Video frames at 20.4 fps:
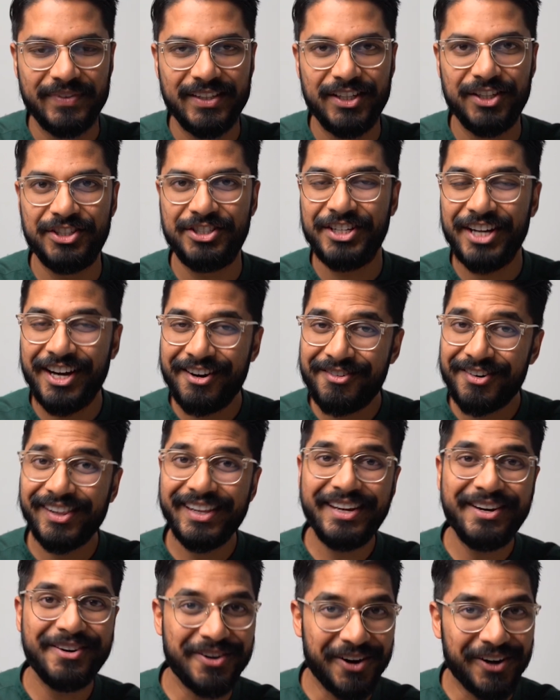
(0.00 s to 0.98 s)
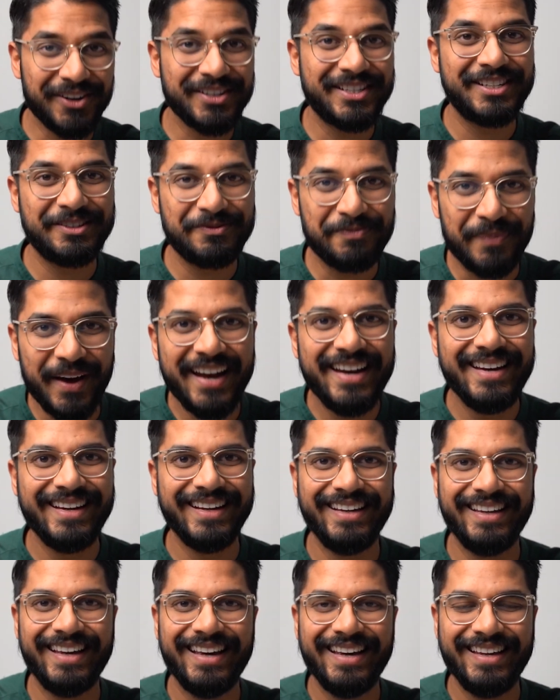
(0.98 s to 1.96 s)
you're generally not
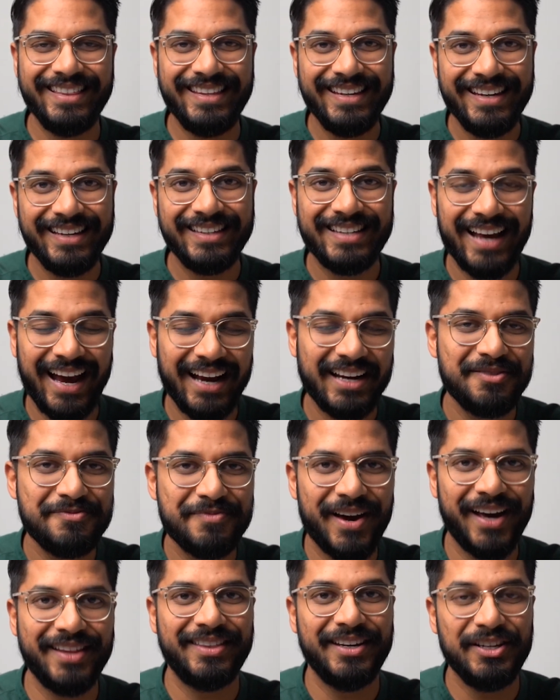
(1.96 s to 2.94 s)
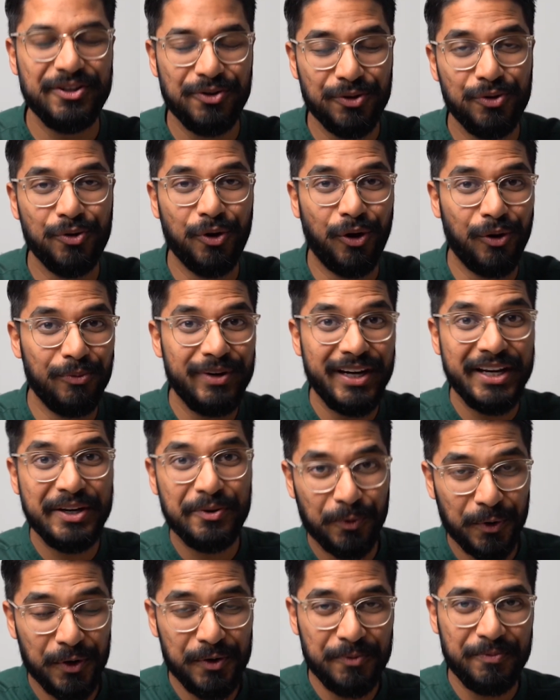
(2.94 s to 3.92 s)
spending the exact amount that you normally
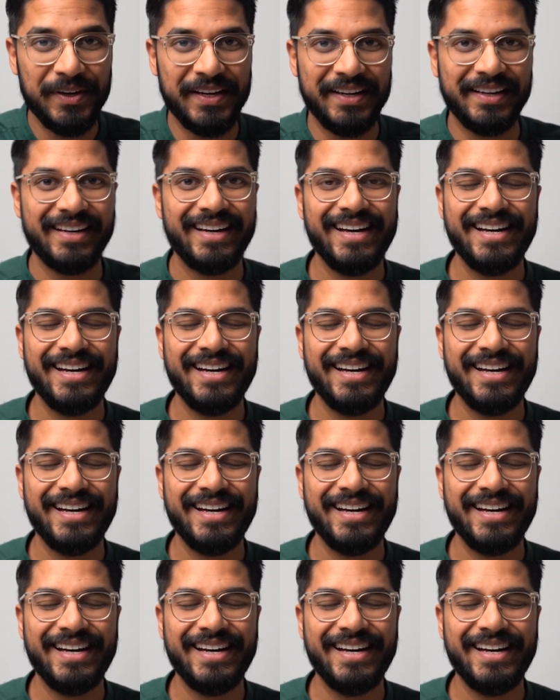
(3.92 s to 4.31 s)
would be.